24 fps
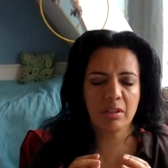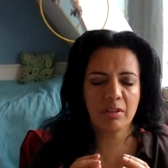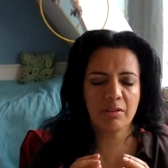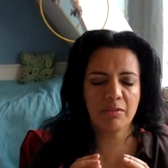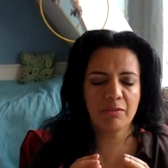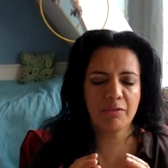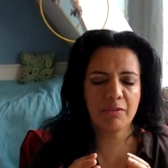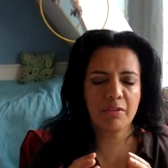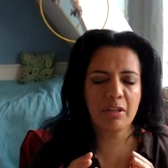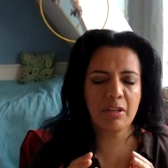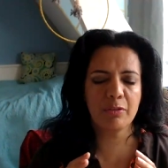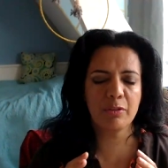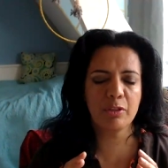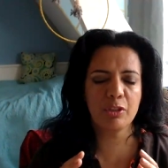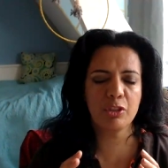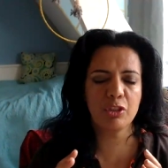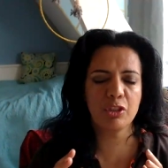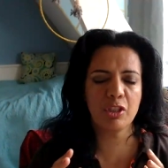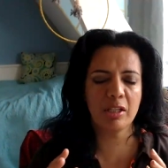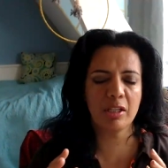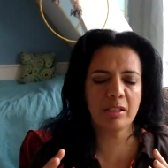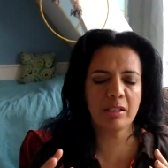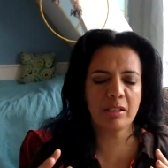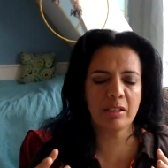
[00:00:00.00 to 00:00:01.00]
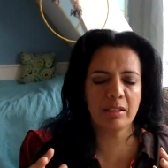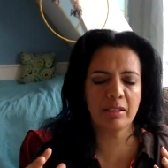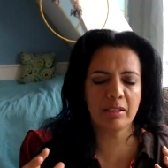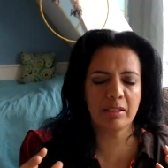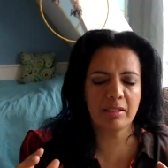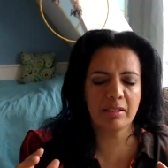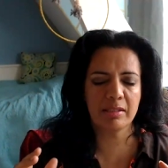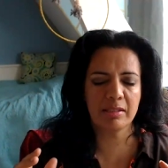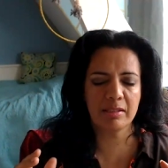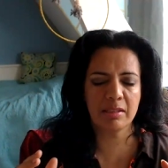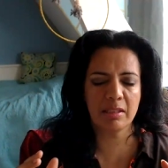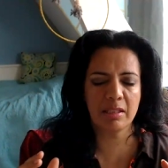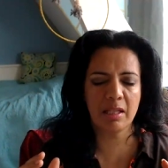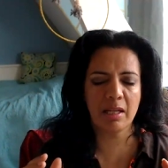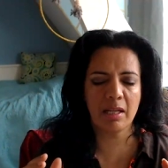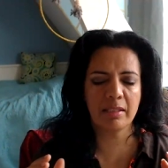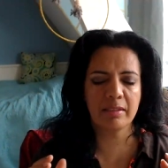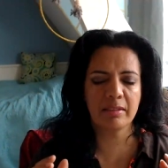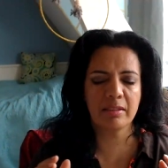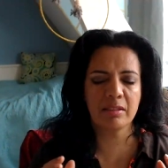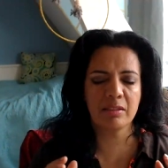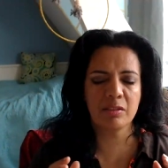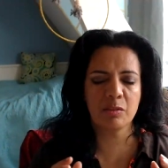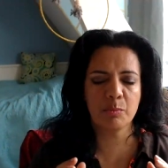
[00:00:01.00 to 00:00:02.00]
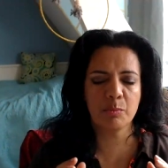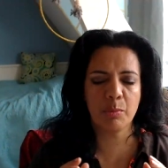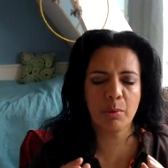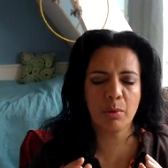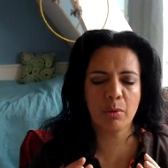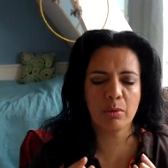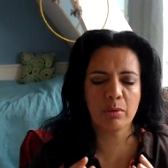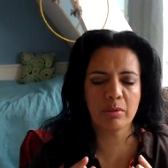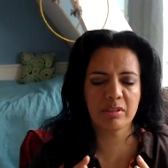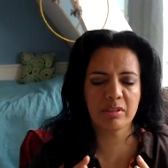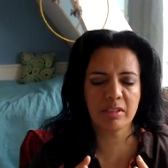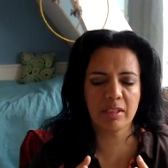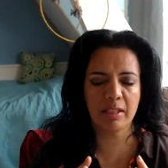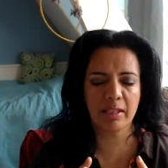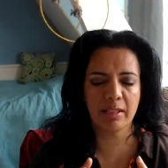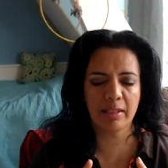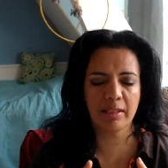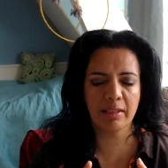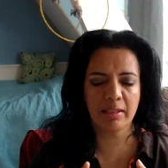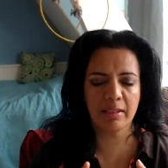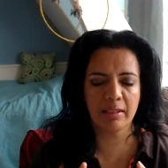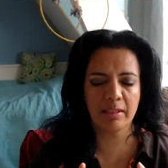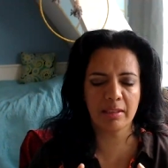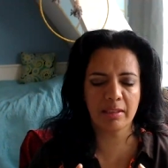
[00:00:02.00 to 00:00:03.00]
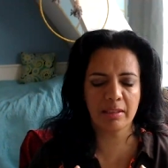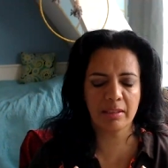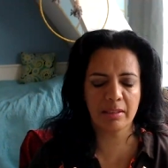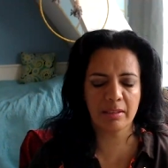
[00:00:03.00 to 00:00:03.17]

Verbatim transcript: And very gently, the slightest pulsing